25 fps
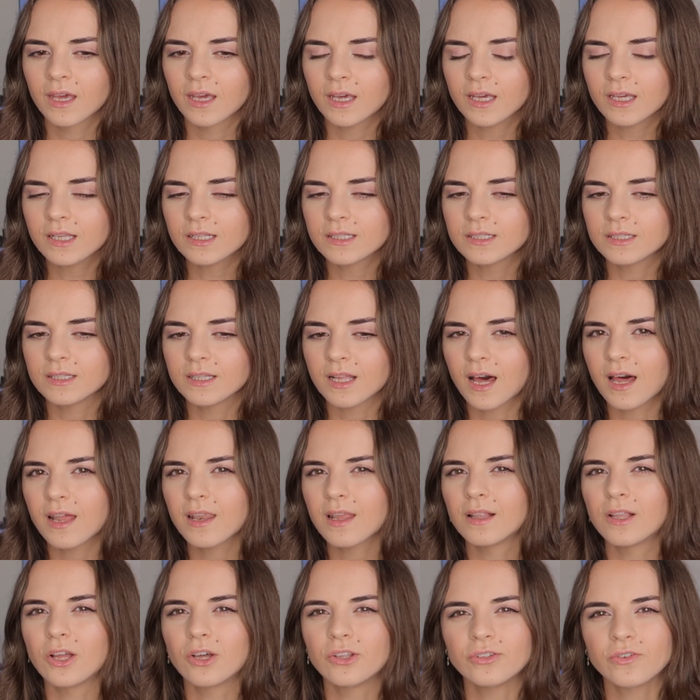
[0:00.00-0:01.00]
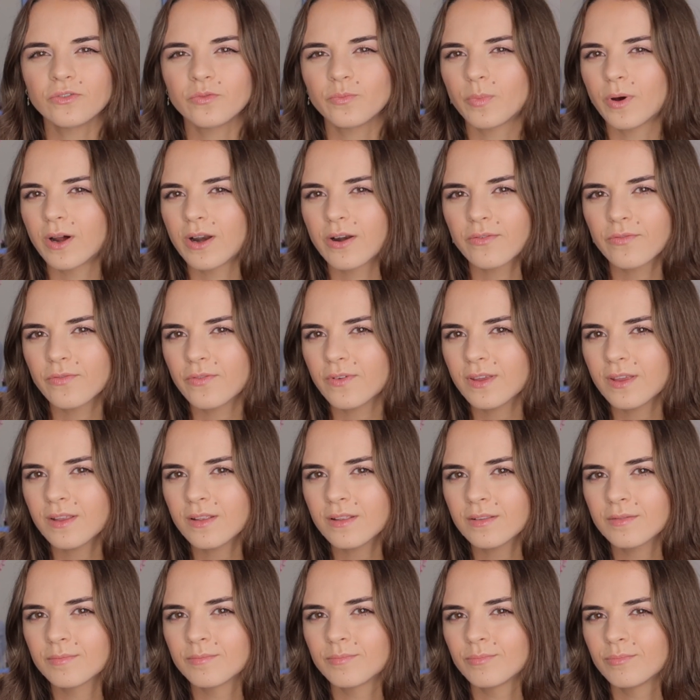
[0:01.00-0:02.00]
it's not a lot of
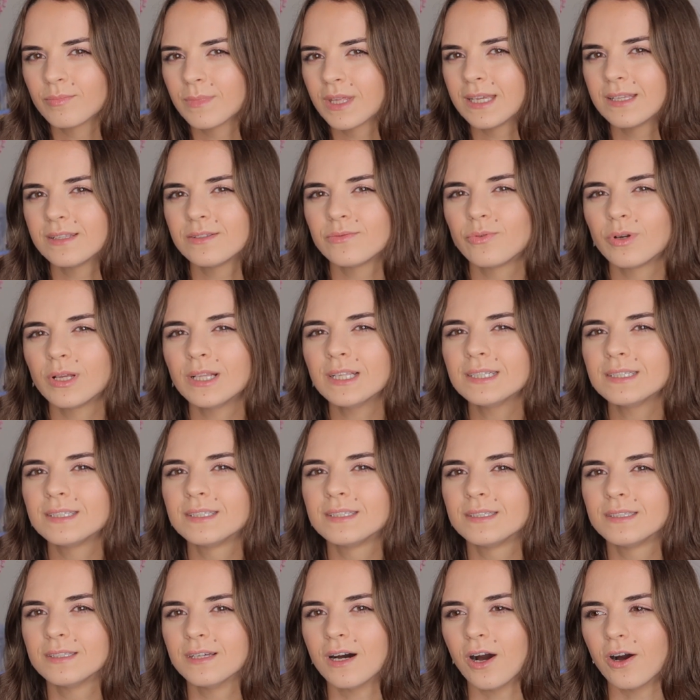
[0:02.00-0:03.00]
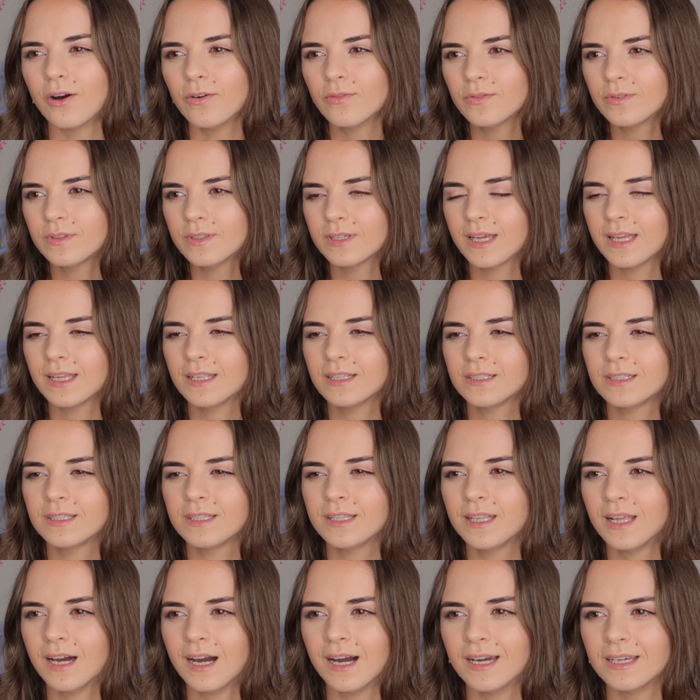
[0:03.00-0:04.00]
paraffin. It's really soft and
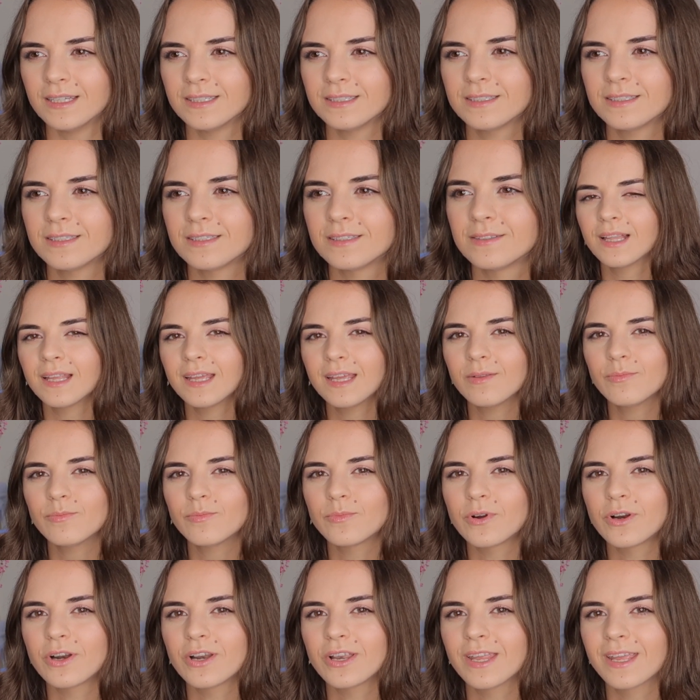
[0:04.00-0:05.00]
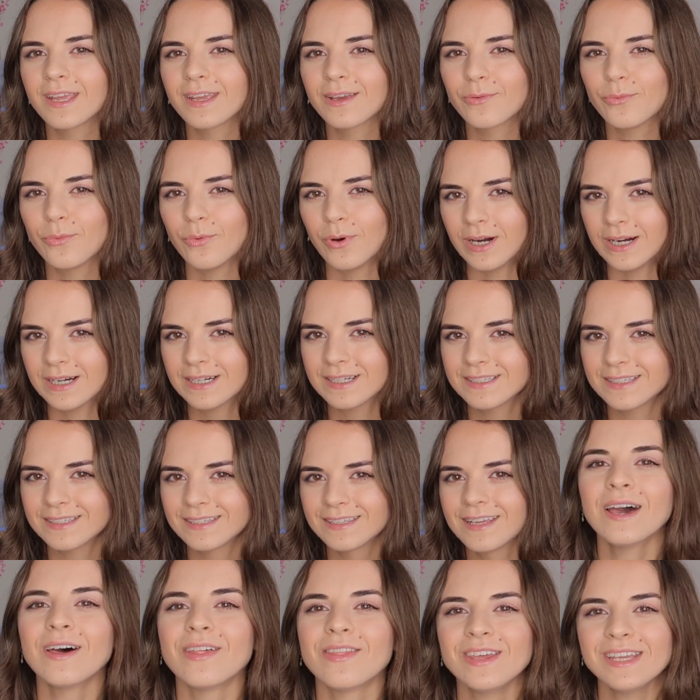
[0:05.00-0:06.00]
nice, clean burning
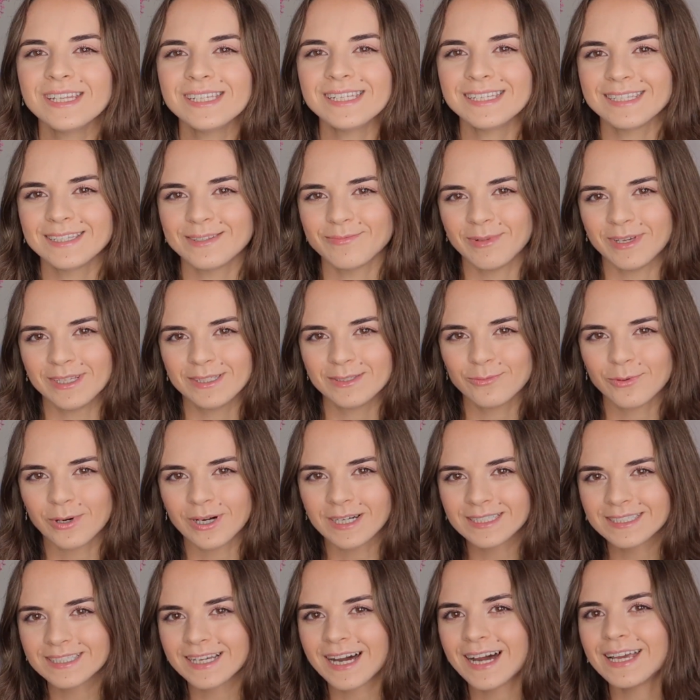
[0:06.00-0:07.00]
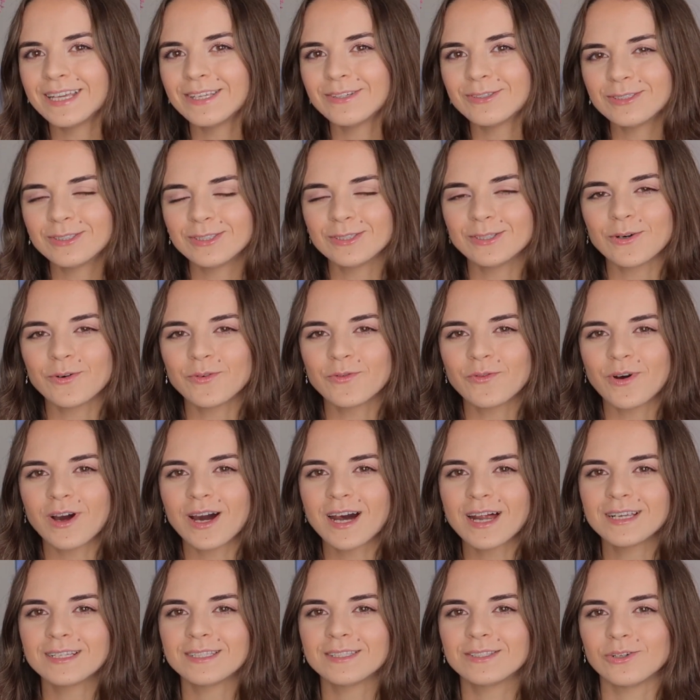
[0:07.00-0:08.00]
wax. This is the best wax I used so
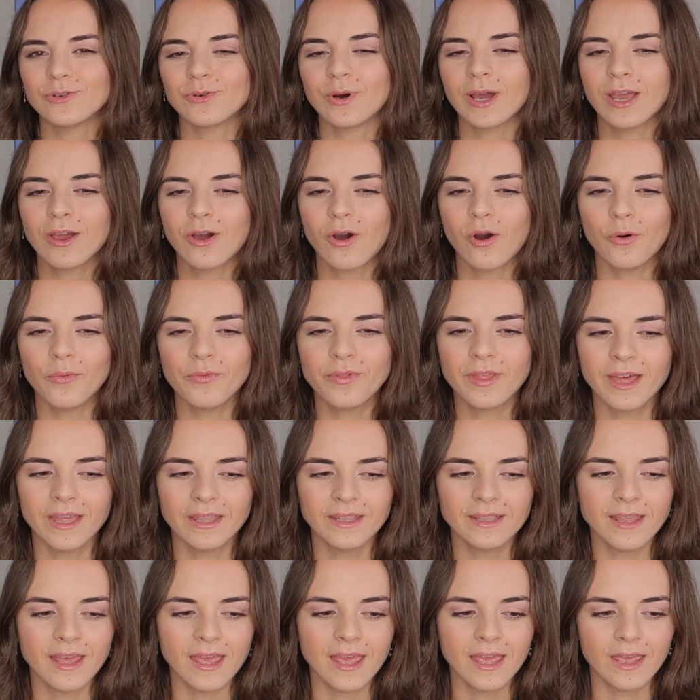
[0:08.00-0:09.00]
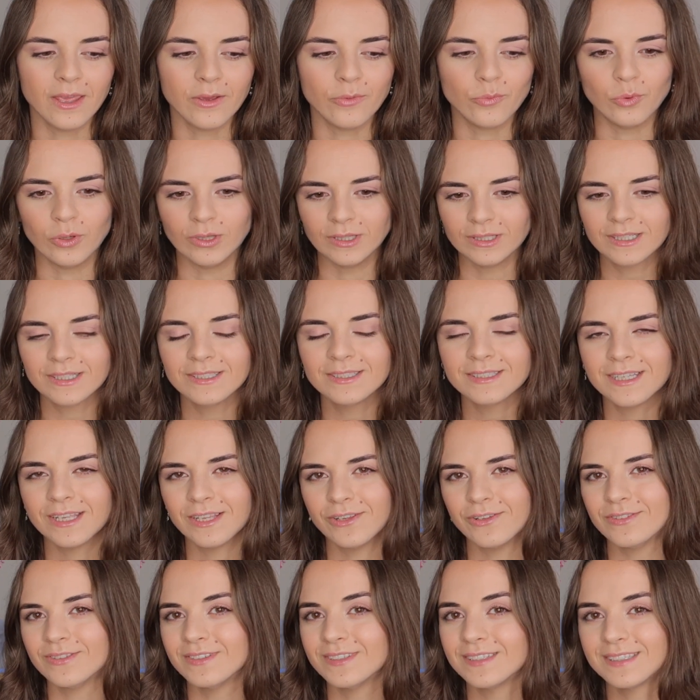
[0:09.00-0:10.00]
far, so I hope that they will
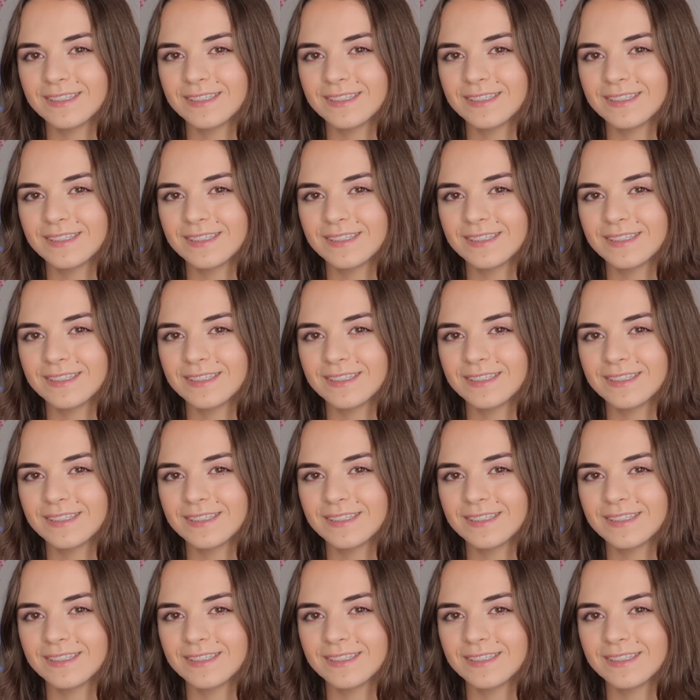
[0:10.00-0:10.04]
continue to